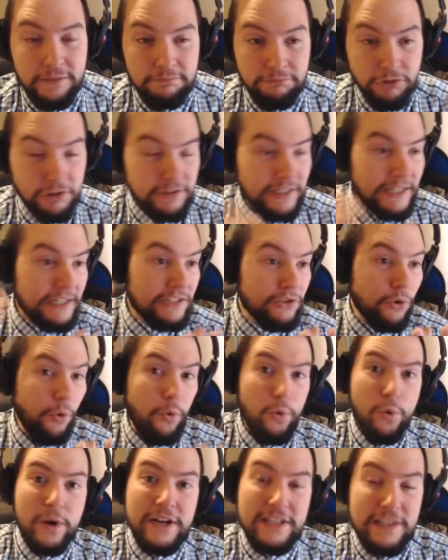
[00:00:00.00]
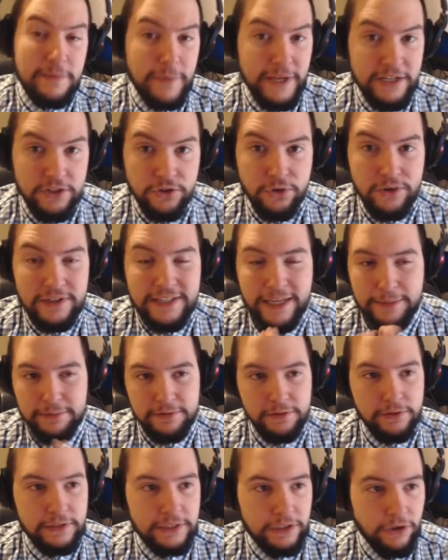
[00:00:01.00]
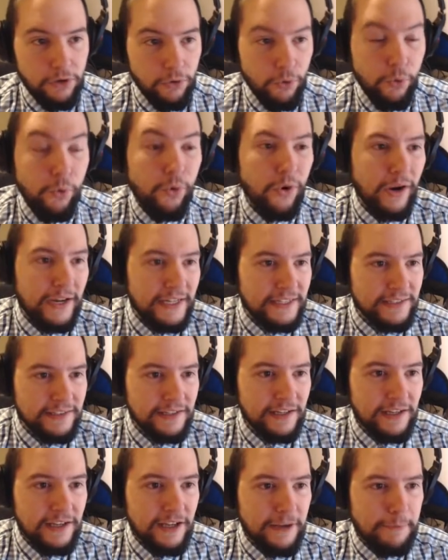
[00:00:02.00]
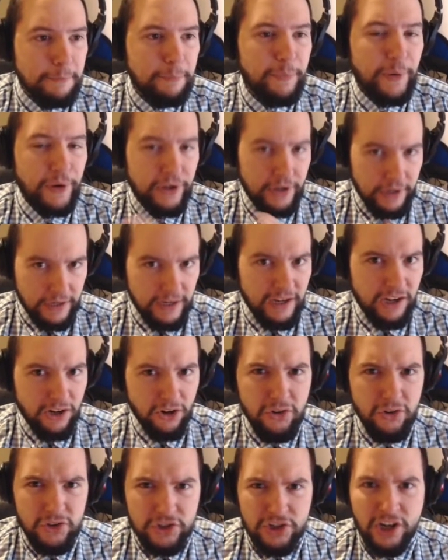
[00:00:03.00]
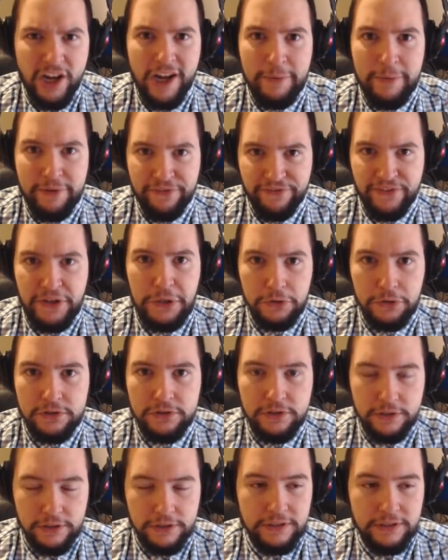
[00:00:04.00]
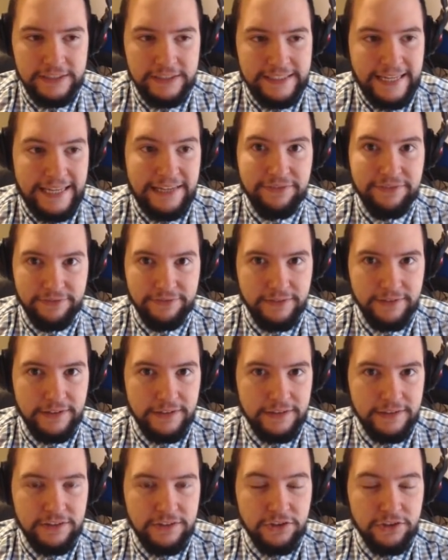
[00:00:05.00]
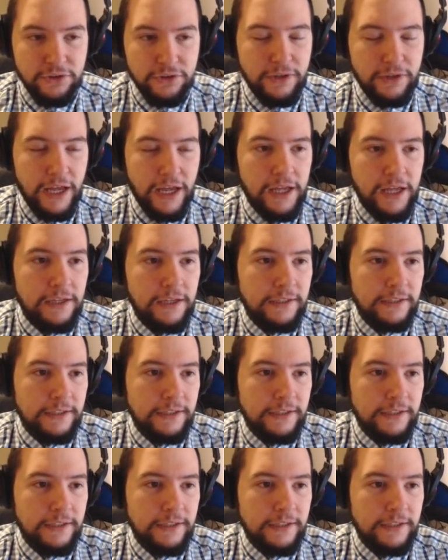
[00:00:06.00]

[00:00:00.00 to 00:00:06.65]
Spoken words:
I'm not saying it's always the best choice, absolutely not always, but a lot of the time it feels safe to do that.